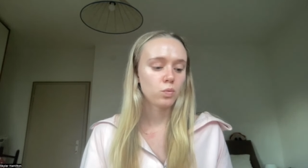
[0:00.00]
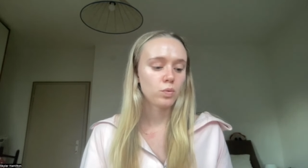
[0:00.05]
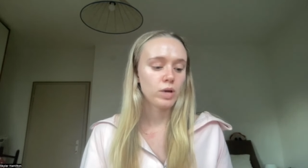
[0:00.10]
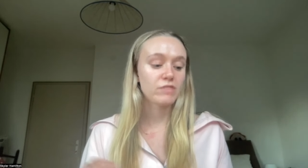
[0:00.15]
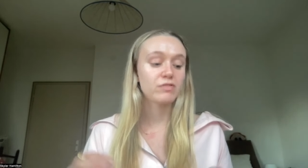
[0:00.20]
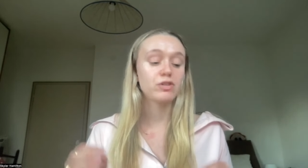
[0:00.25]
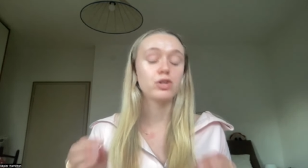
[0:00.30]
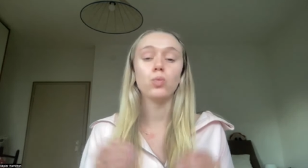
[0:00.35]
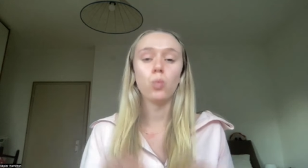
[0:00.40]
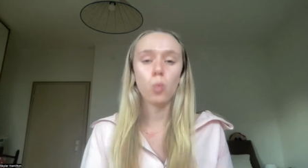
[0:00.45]

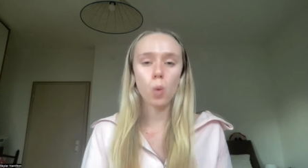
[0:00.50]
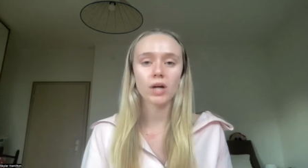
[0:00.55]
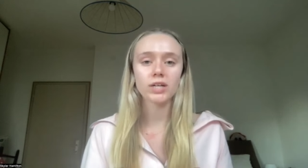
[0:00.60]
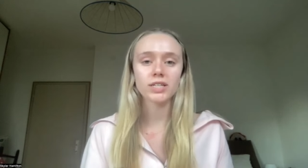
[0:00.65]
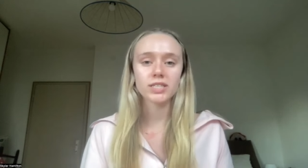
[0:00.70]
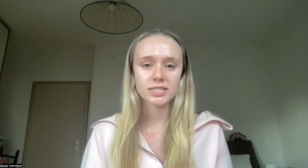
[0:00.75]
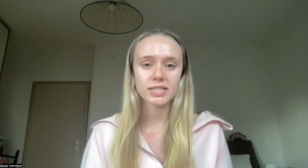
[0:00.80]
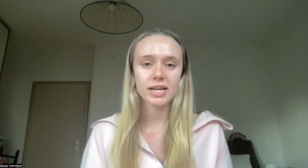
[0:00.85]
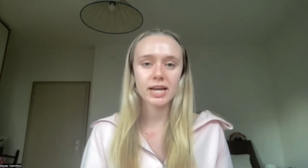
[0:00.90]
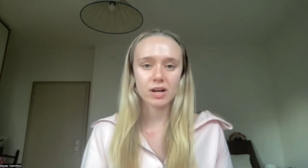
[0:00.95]
if you want
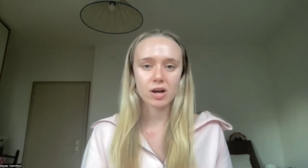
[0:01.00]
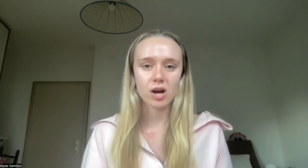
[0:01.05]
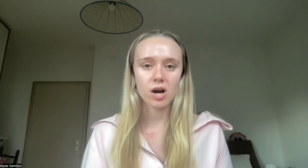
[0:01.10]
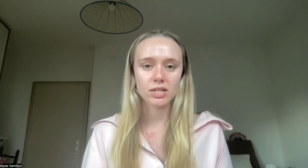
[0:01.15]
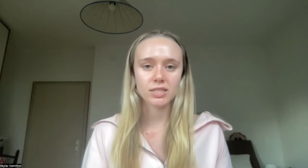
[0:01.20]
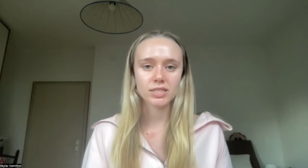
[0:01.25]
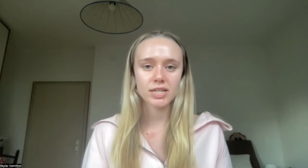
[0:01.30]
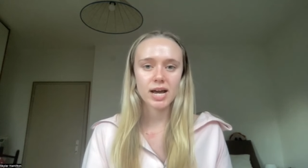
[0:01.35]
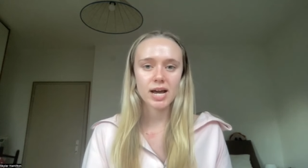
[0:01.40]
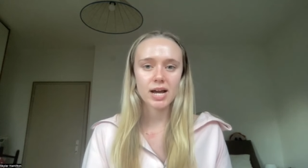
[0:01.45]
to stay in
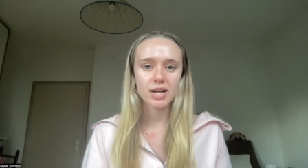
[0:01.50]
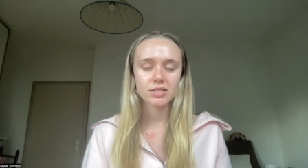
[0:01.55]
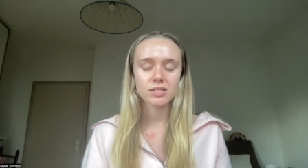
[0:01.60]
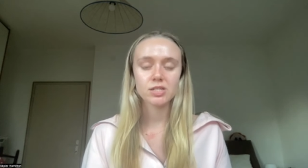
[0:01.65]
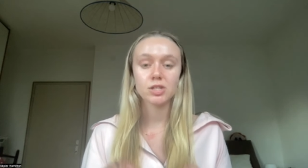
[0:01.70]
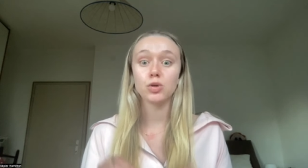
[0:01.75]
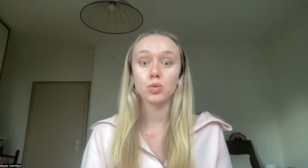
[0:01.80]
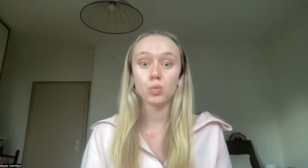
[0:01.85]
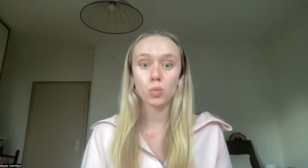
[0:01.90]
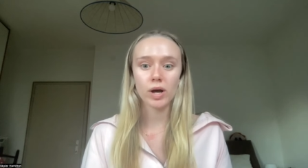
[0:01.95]
contact,
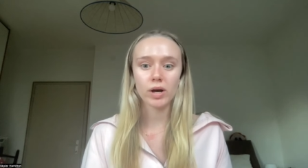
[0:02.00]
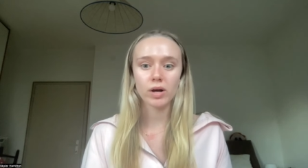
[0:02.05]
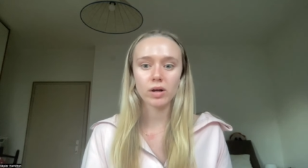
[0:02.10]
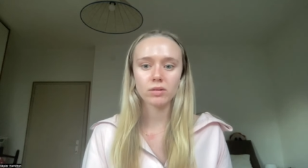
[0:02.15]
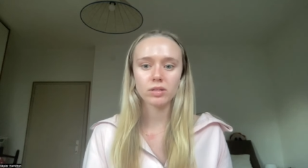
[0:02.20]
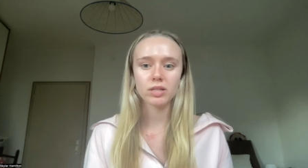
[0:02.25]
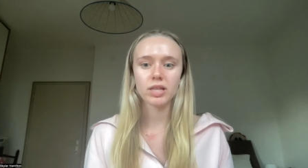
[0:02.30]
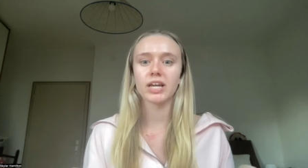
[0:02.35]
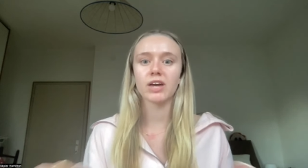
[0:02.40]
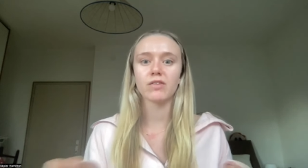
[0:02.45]
you
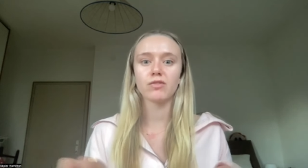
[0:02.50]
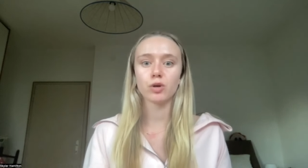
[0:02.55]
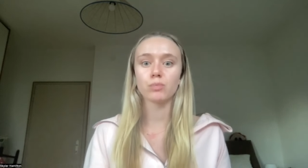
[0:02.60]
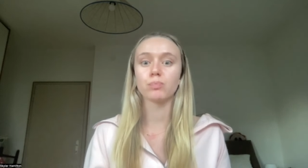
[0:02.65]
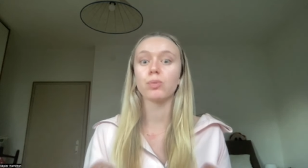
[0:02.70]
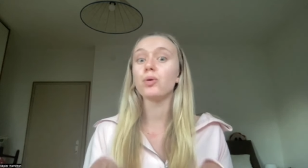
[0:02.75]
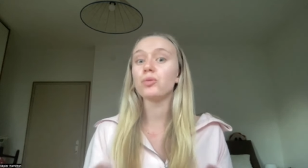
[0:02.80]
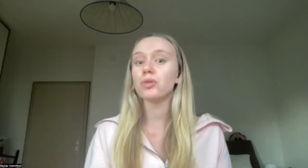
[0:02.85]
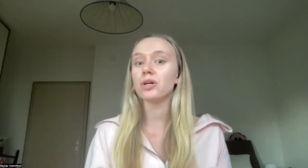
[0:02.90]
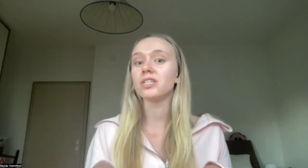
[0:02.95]
will. Like if you're
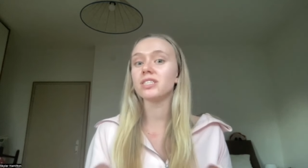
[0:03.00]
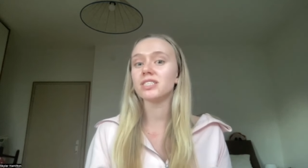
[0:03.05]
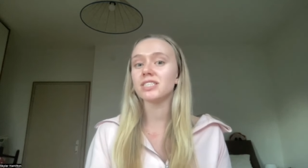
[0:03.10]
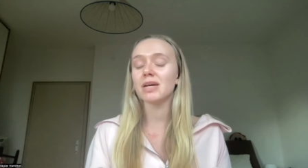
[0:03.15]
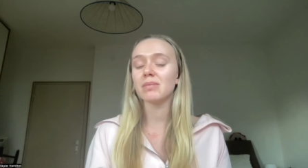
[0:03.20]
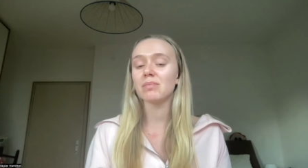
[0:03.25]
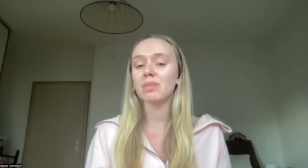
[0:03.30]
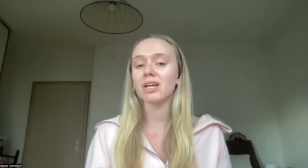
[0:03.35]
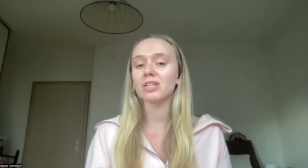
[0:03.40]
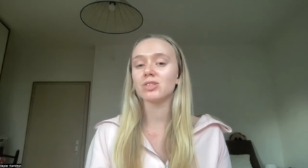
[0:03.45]
both on the
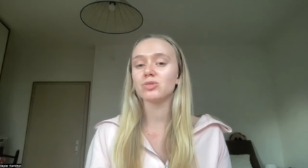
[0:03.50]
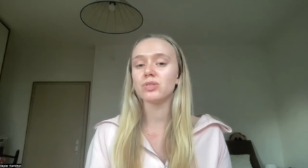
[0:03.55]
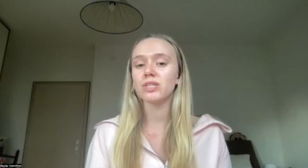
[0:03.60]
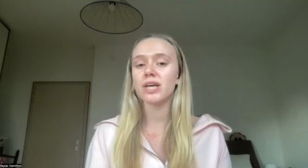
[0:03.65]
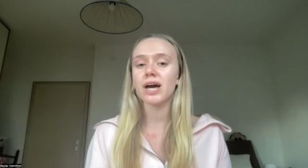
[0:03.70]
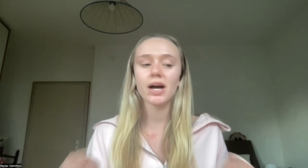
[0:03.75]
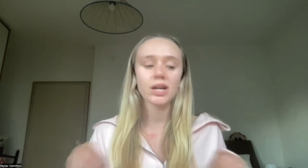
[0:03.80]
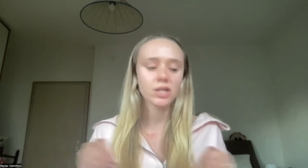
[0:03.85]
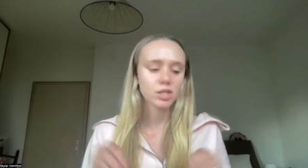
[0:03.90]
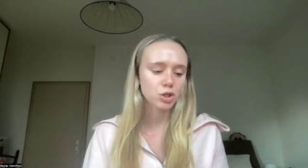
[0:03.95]
same page with
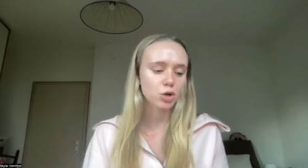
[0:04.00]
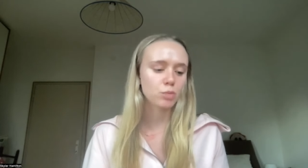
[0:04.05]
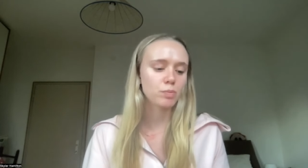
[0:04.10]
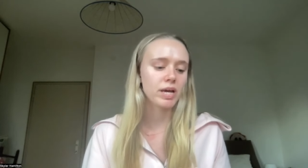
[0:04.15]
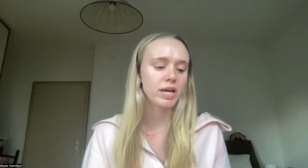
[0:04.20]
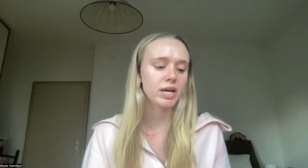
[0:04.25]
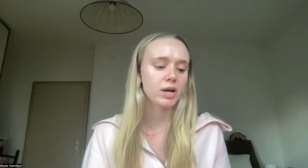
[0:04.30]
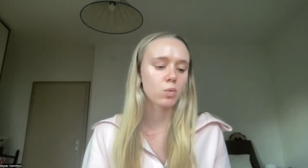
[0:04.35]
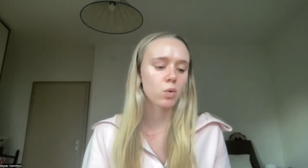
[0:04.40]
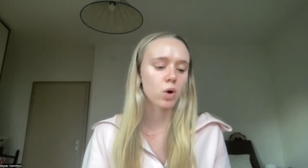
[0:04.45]
that, you'll
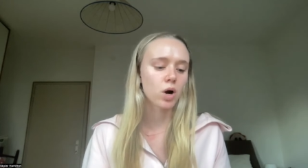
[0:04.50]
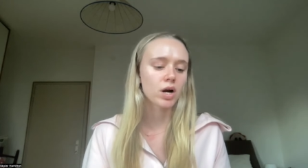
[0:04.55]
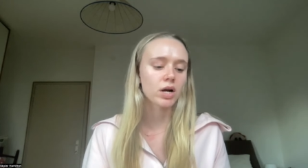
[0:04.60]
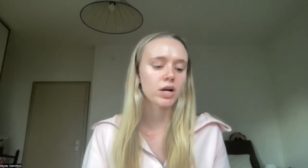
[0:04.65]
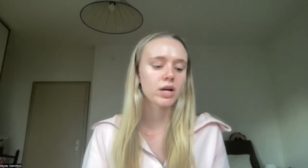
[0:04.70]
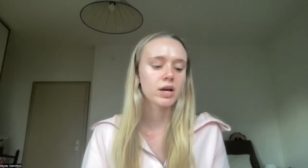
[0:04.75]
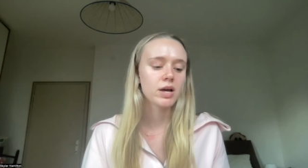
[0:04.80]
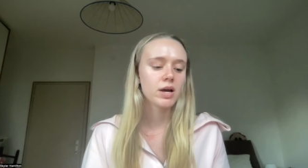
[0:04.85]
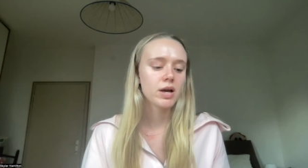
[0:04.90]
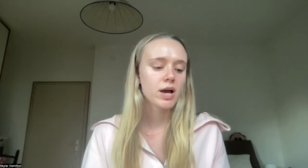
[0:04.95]
make it
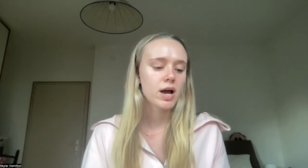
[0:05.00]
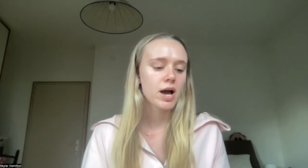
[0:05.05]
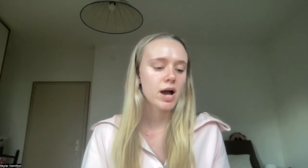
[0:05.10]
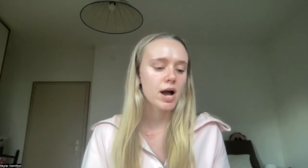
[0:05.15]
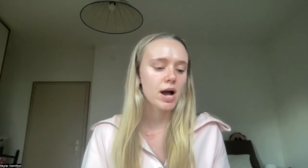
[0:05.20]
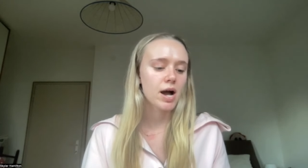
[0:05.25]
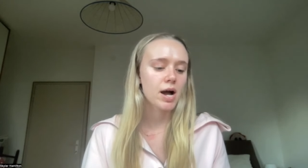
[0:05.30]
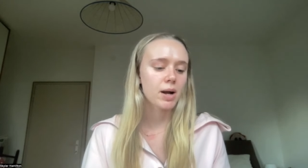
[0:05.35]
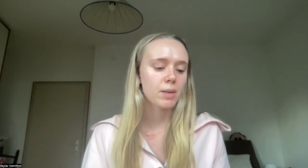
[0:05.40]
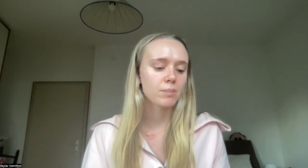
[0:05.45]
work.
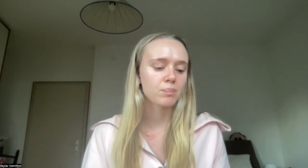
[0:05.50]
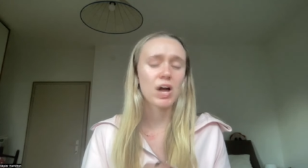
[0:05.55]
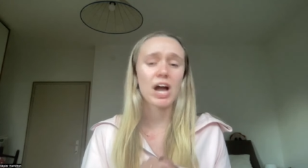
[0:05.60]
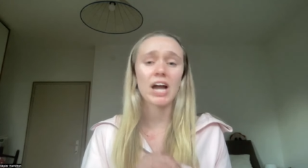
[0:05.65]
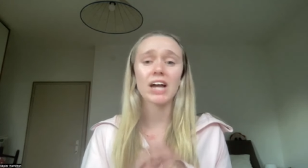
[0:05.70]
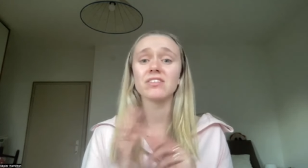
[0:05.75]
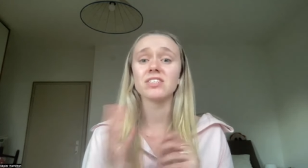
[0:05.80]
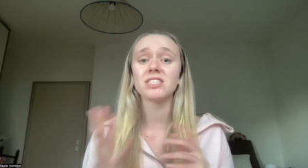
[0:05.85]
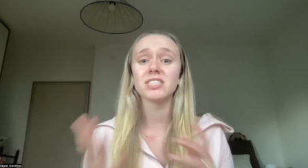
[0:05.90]
Um, I have